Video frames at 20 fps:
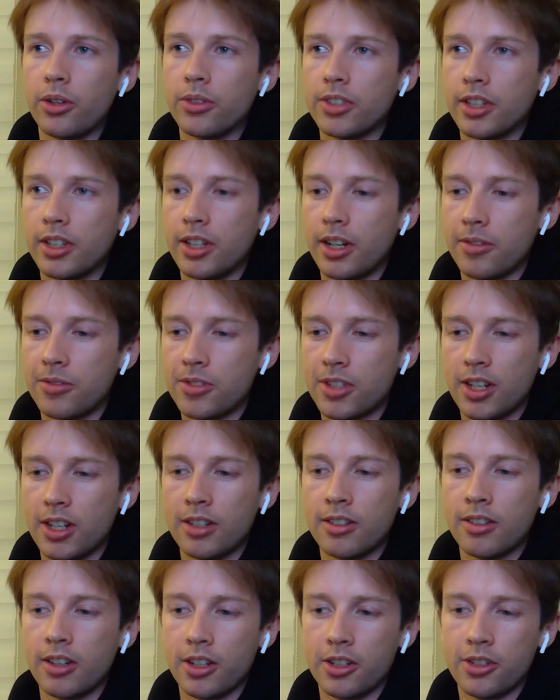content that I've
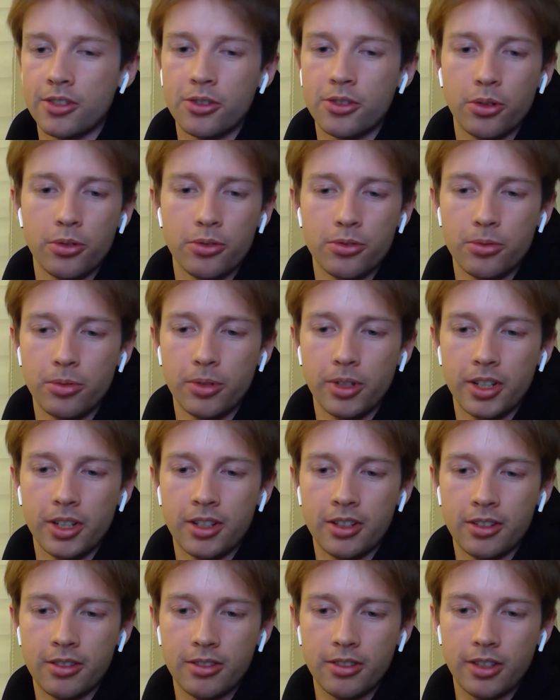seen. I just thought it was
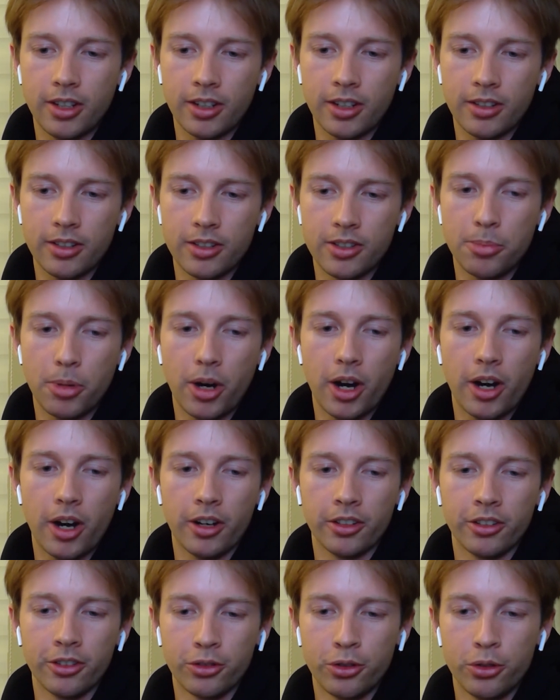really like
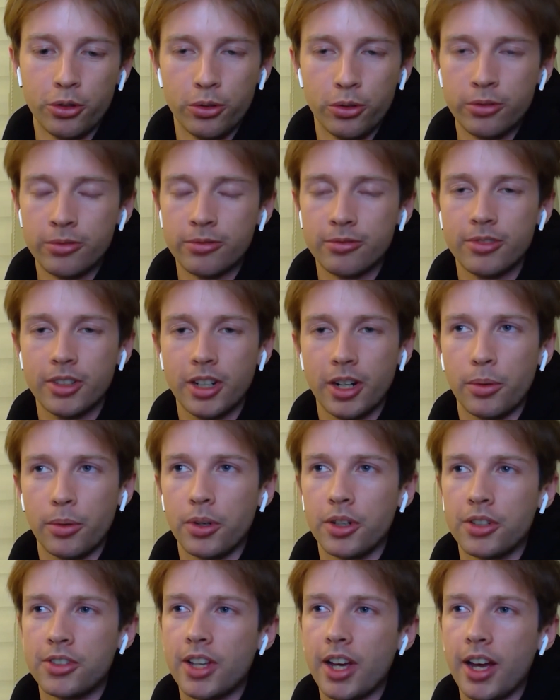inspiring and cool, and I
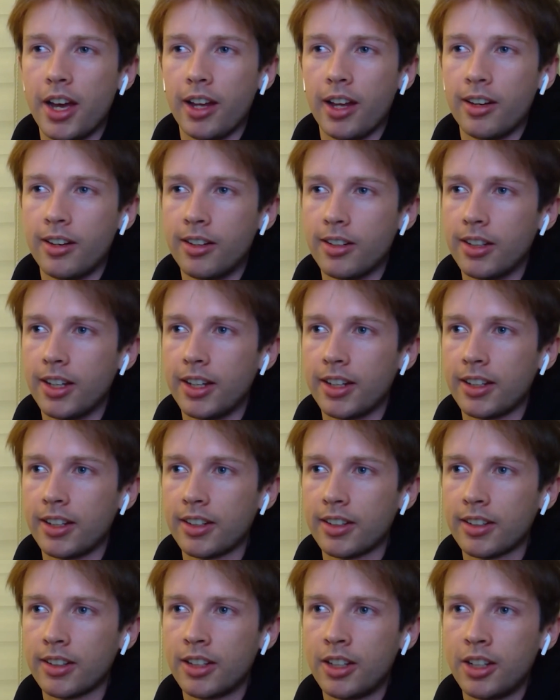wanted to add
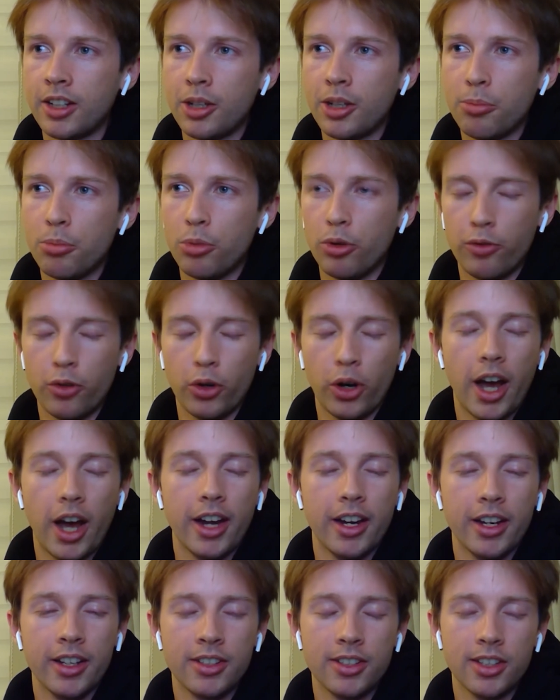like more
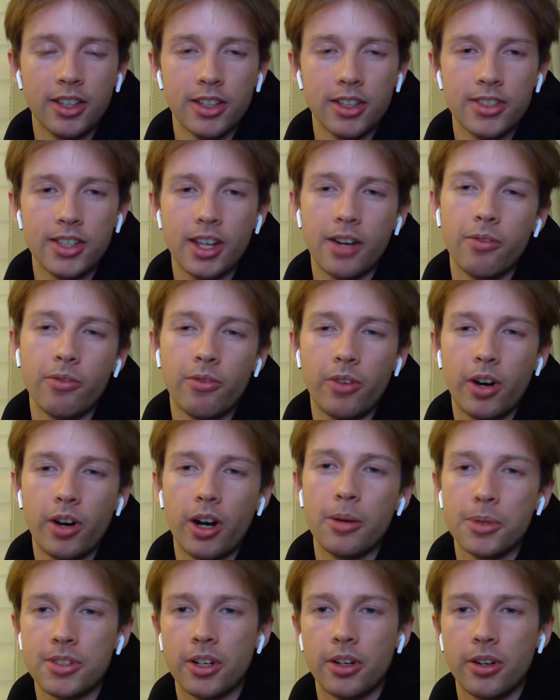variety to the set of
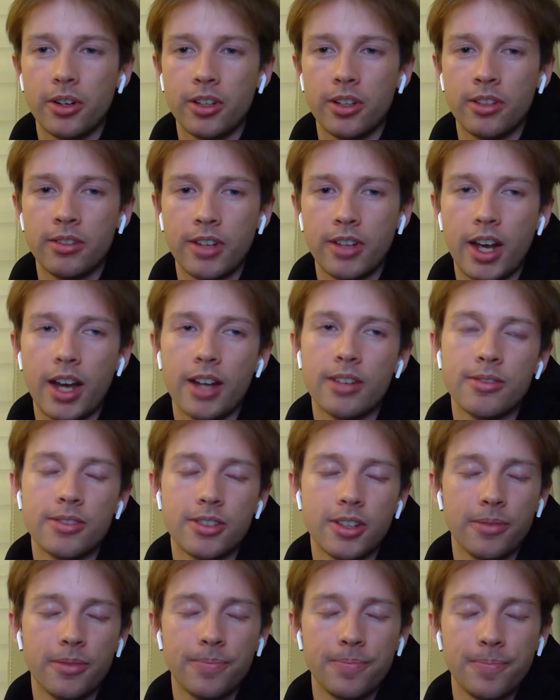environments I already had.
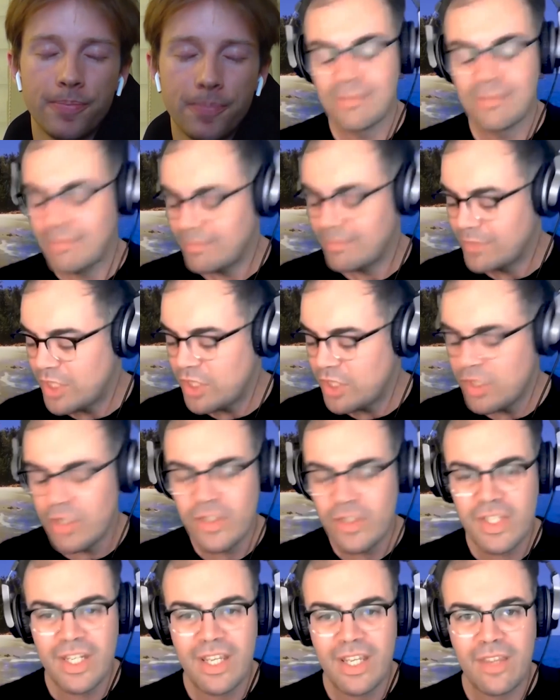So Did you
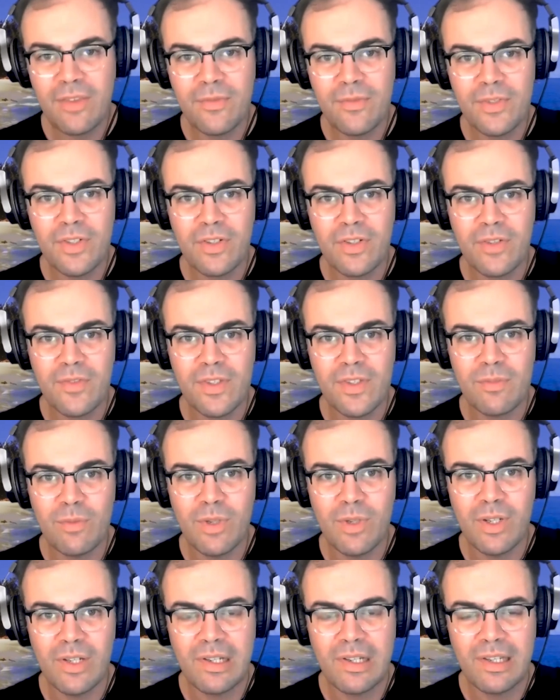use any other photographers'
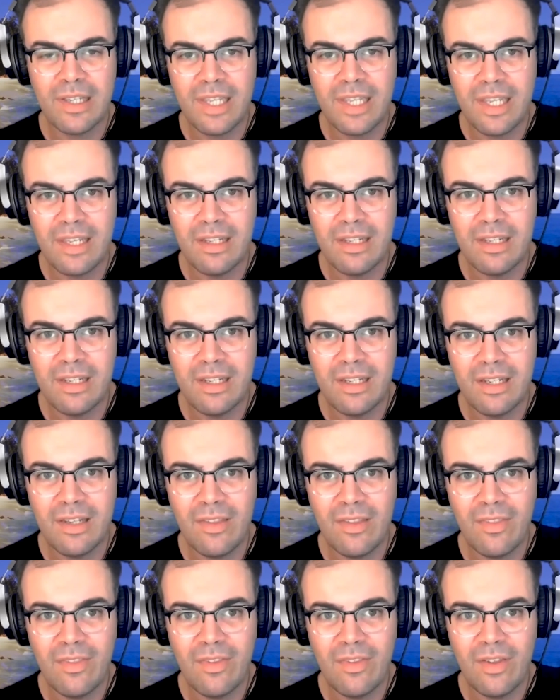work in
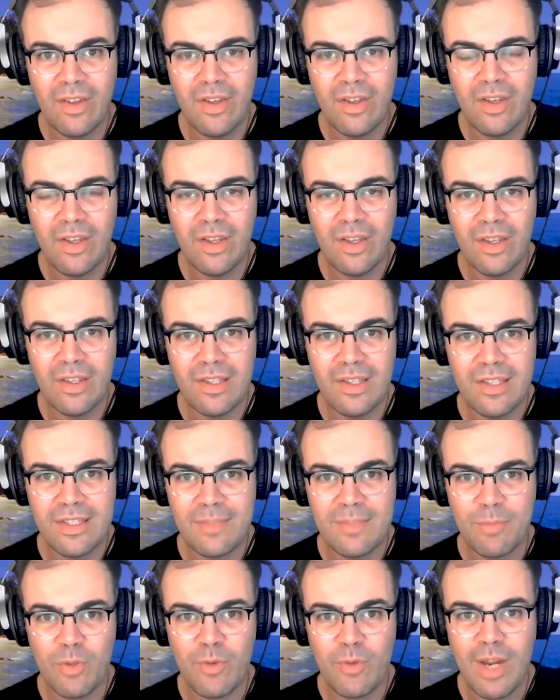the
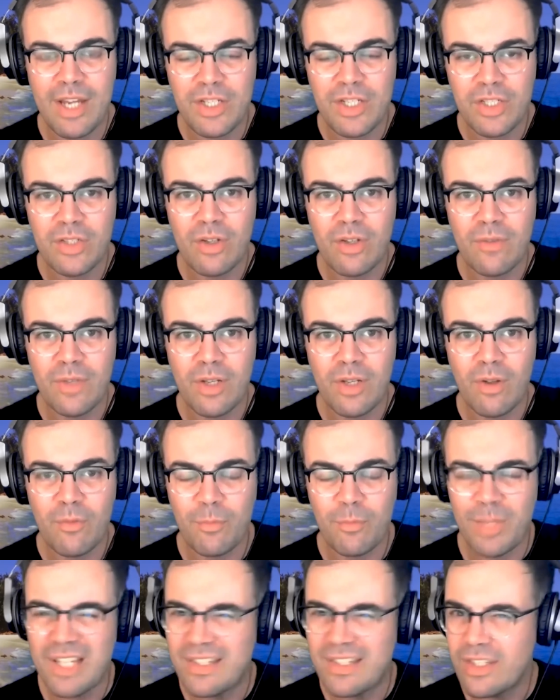inspiration of it,
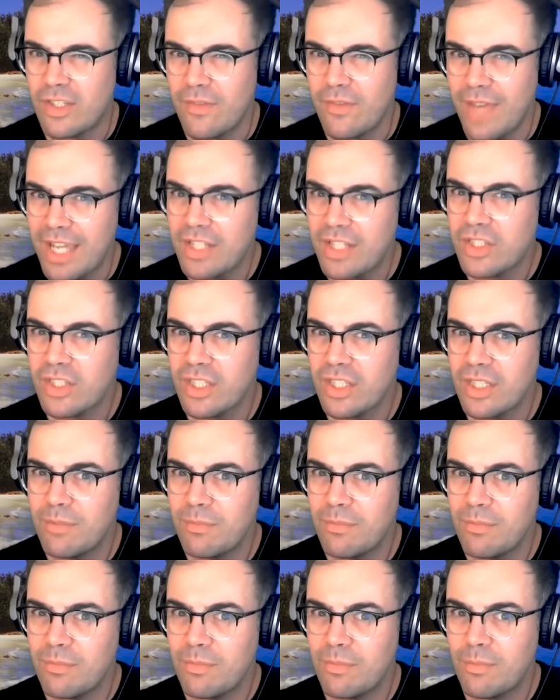of places you've actually
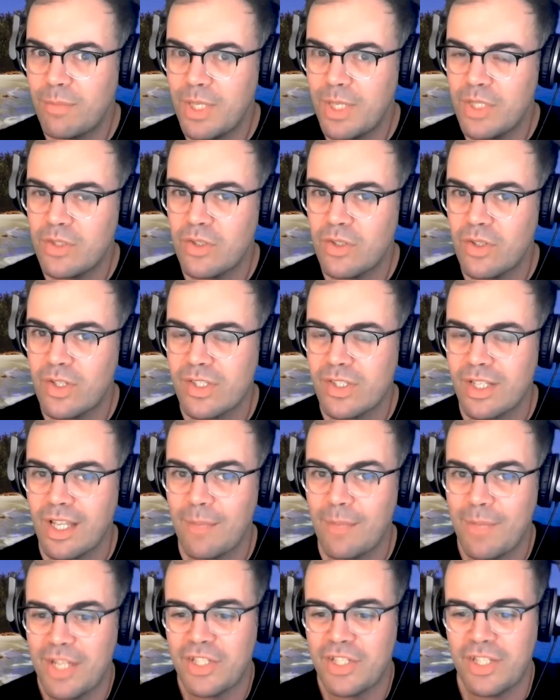been to? Because I can
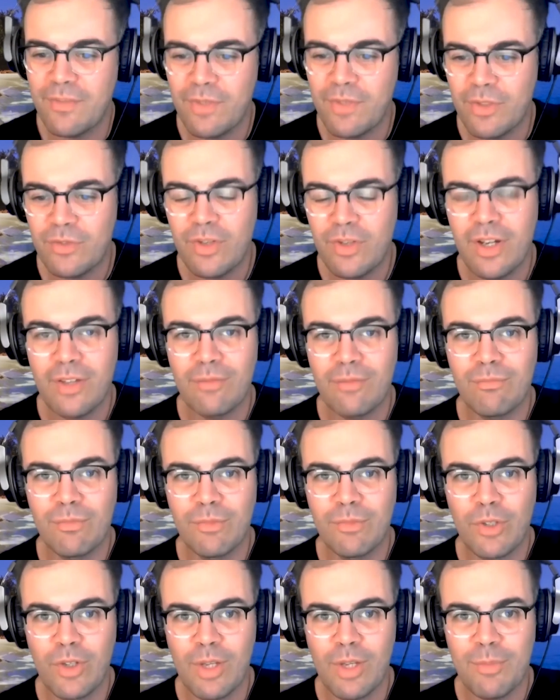imagine if you're trying to
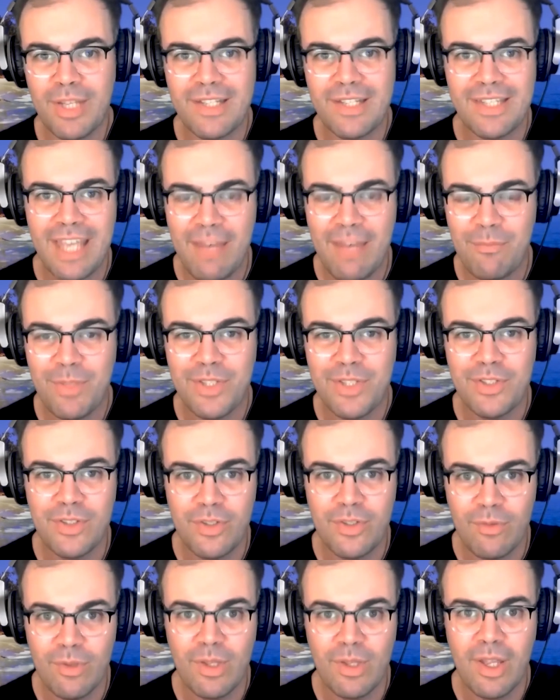look at a place you haven't been to,
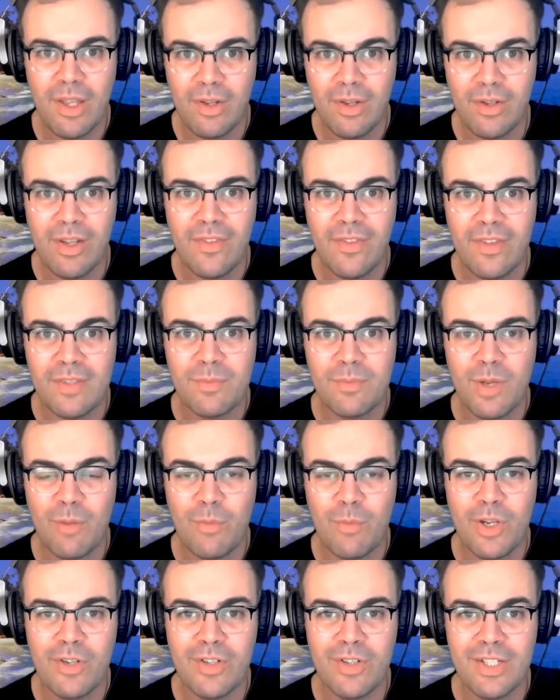you're relying on others. But I'm
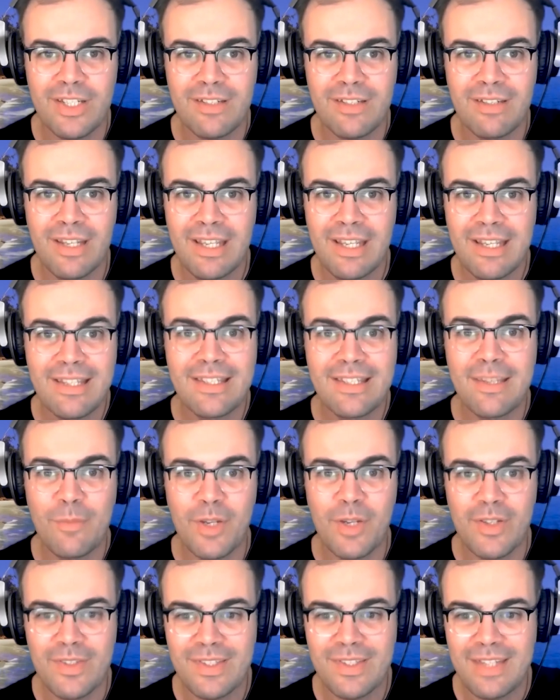wondering, did
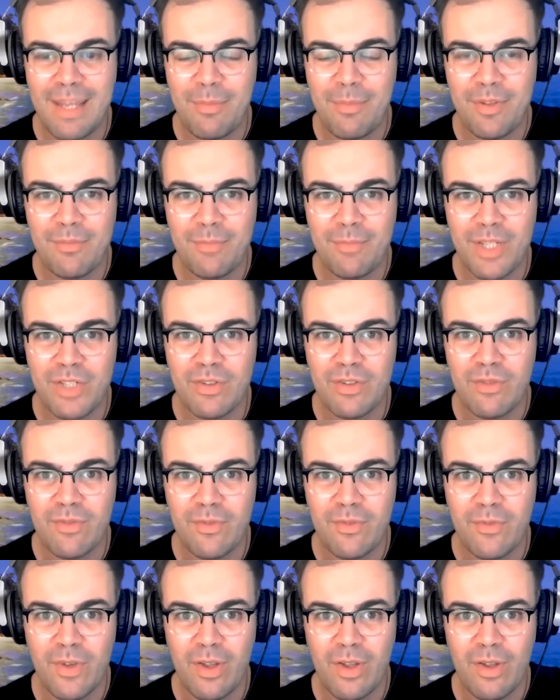someone else snap a picture
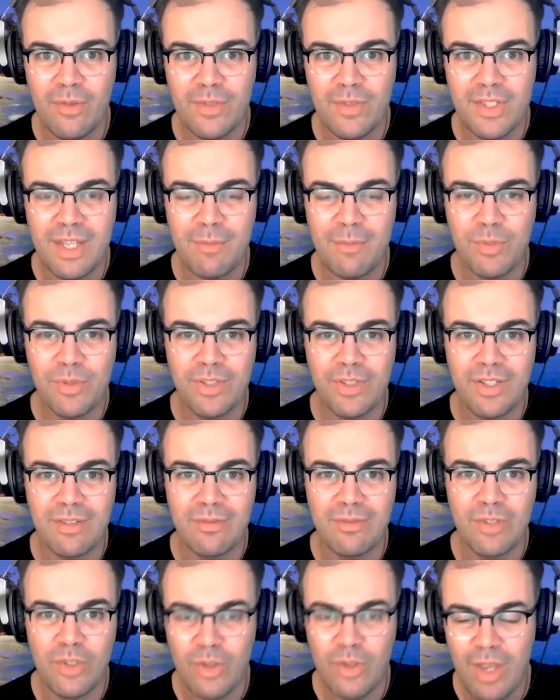of a temple that
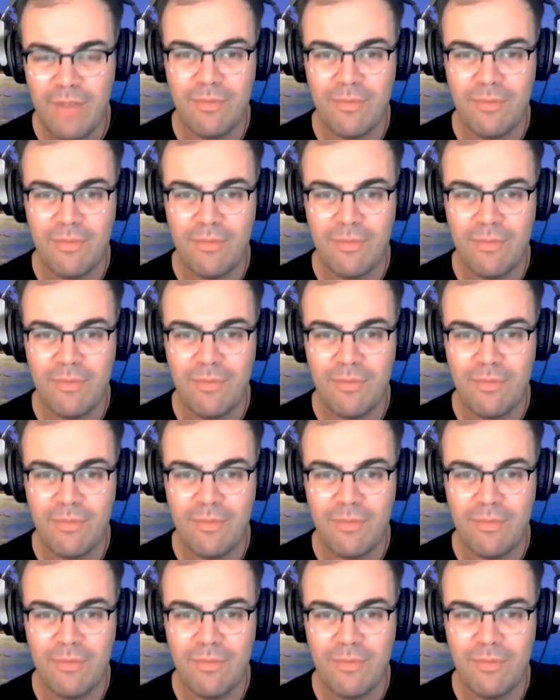you have